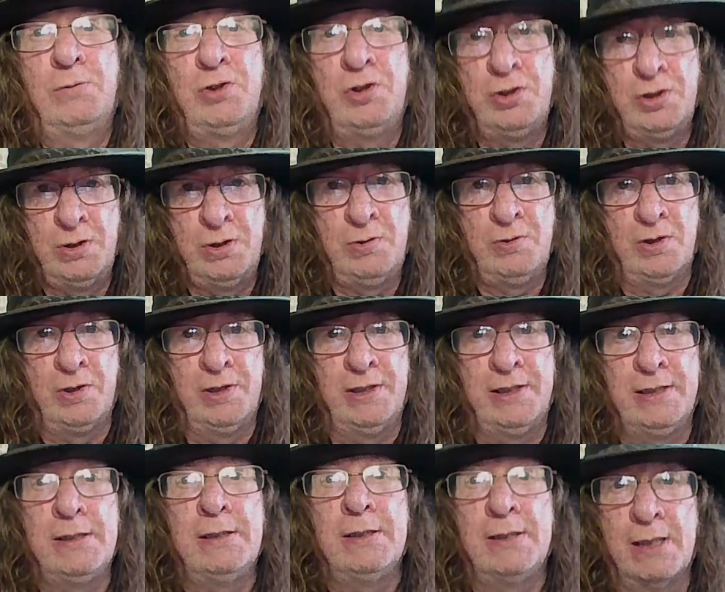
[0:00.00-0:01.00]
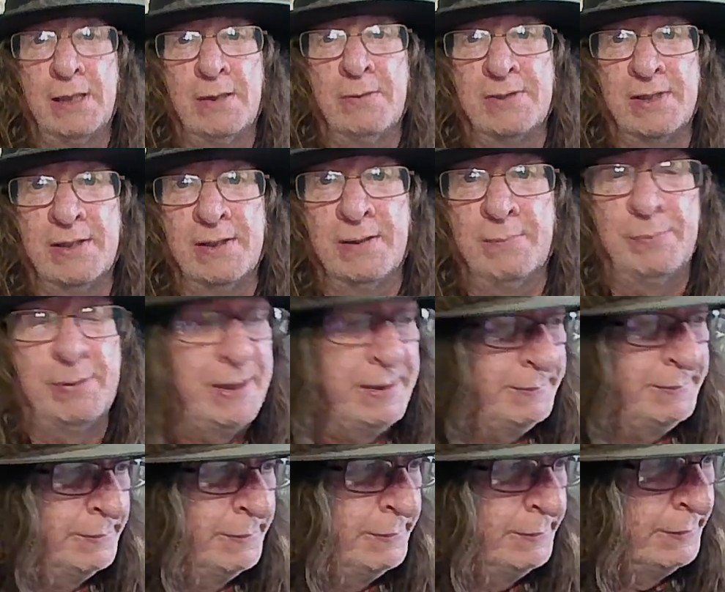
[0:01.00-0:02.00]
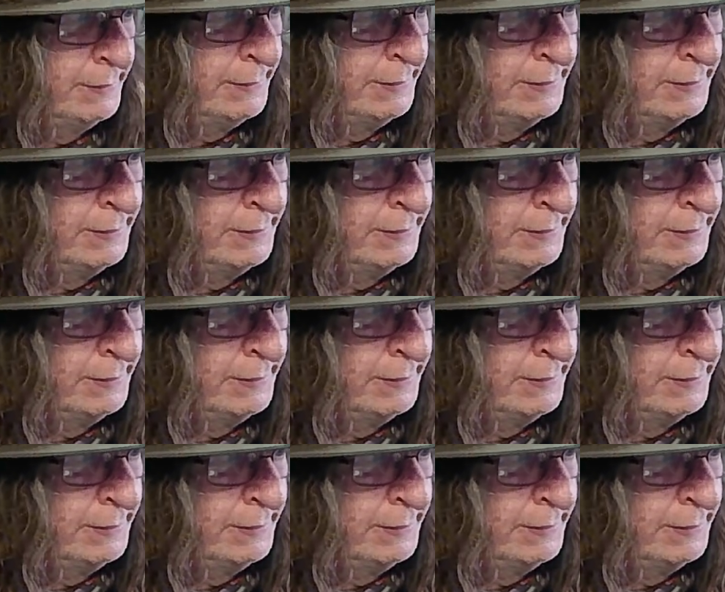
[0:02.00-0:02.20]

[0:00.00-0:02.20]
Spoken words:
which usually goes in the bin.